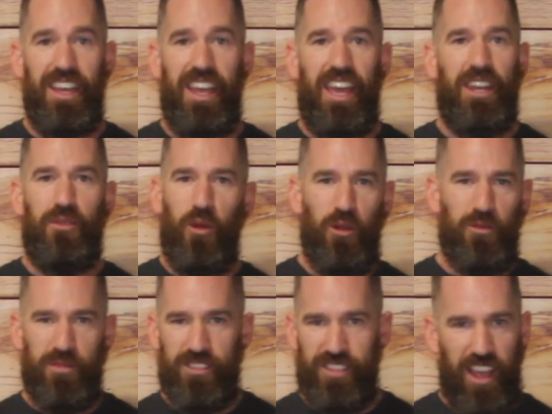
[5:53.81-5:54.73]
And it
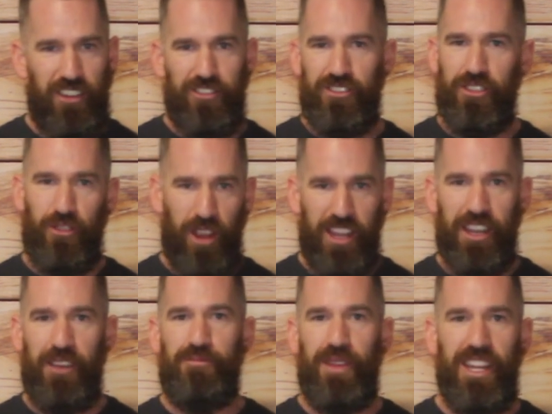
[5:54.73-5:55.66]
won't sound
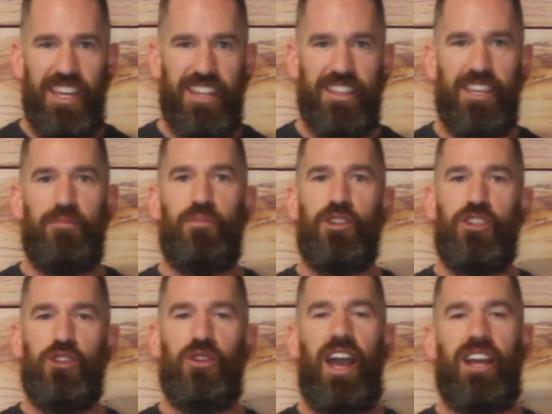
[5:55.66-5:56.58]
great immediately, but
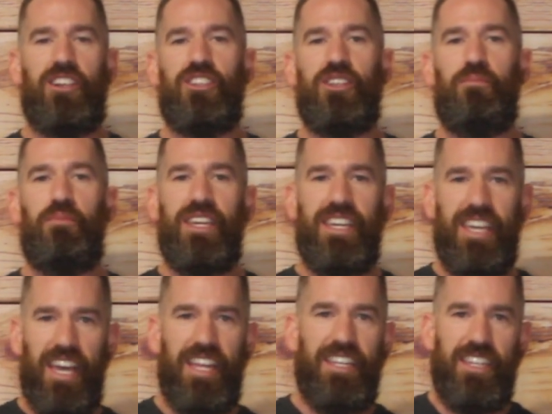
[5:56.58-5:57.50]
you'll actually
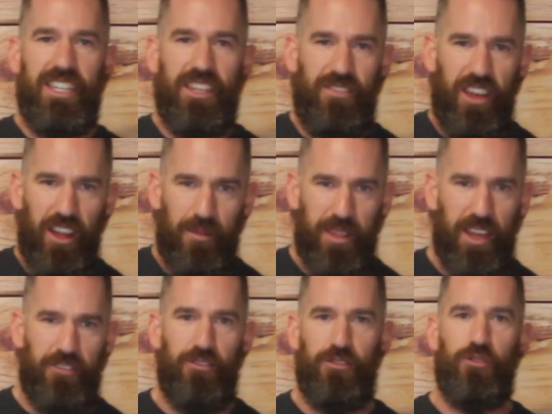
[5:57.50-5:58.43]
begin to develop
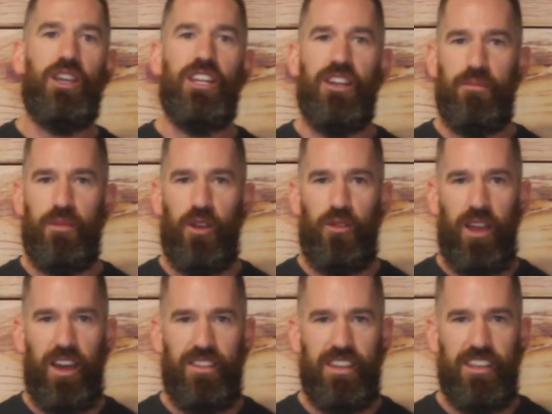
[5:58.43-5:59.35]
that freedom
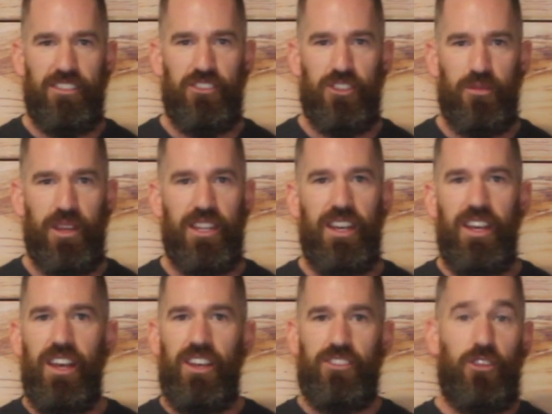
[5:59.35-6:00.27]
around the instrument
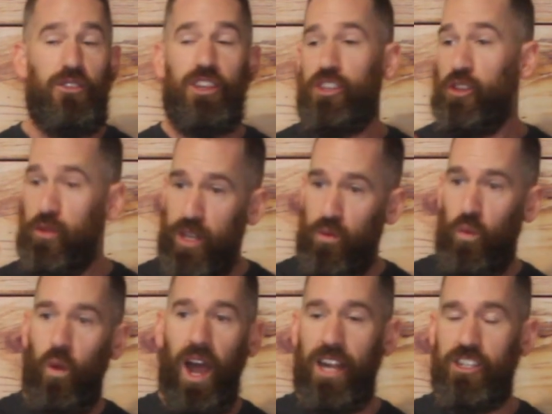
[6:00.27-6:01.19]
so that you can
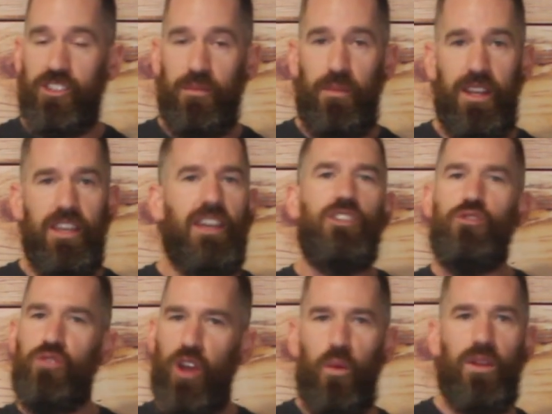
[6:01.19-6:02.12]
watch somebody and you
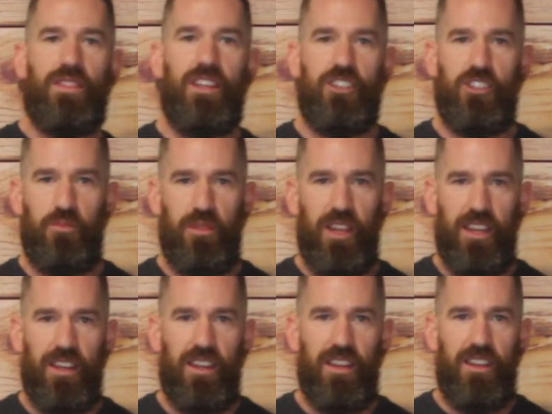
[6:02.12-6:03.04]
know what they just
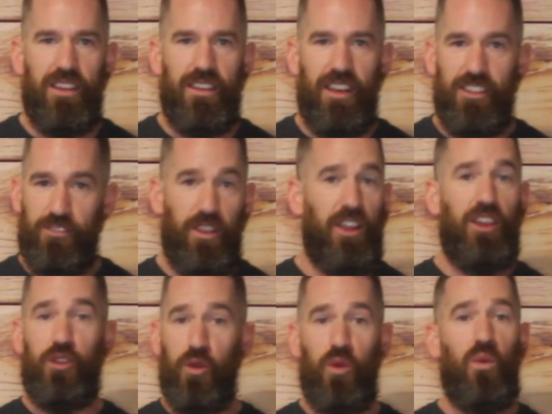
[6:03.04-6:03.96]
played. It's very
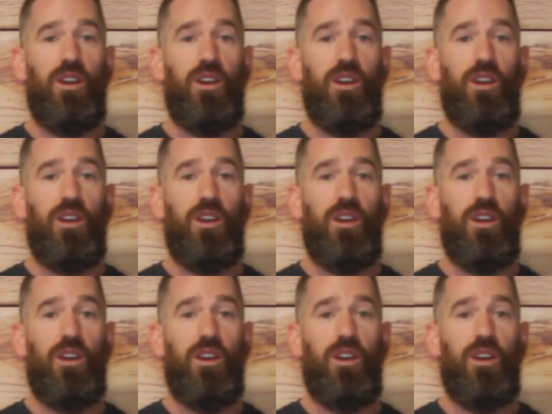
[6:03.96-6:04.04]
cool.